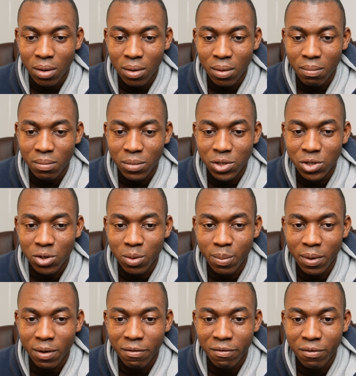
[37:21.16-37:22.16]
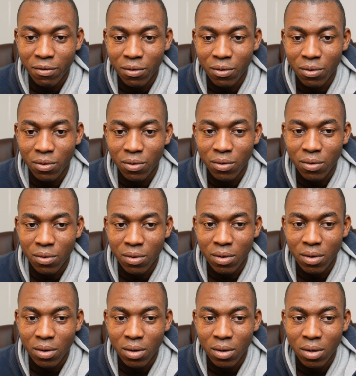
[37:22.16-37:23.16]
bishop a4.
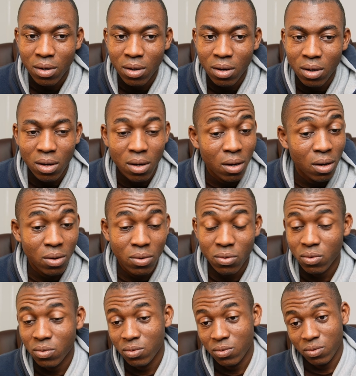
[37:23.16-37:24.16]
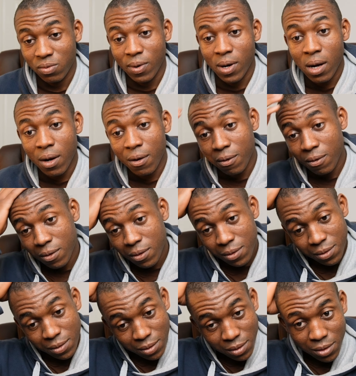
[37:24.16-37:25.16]
Oh wow,
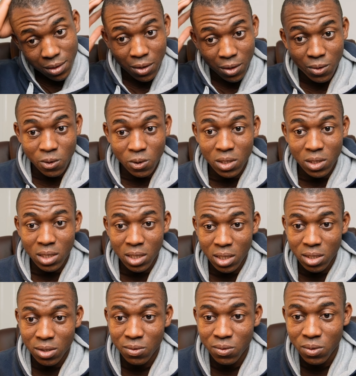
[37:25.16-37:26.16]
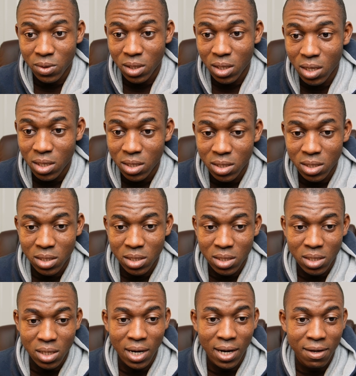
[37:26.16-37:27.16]
rook takes,
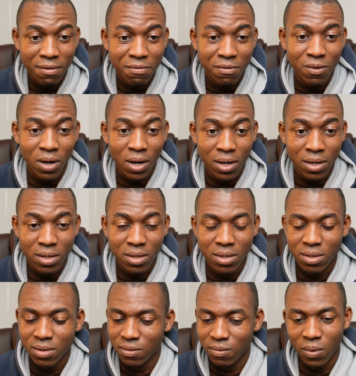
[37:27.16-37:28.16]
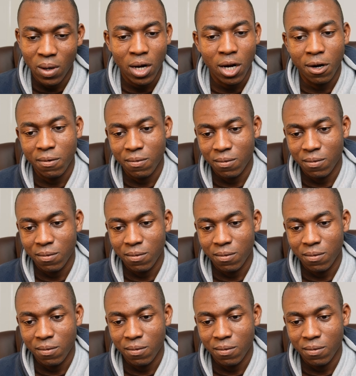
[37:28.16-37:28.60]
knight f1. Wow.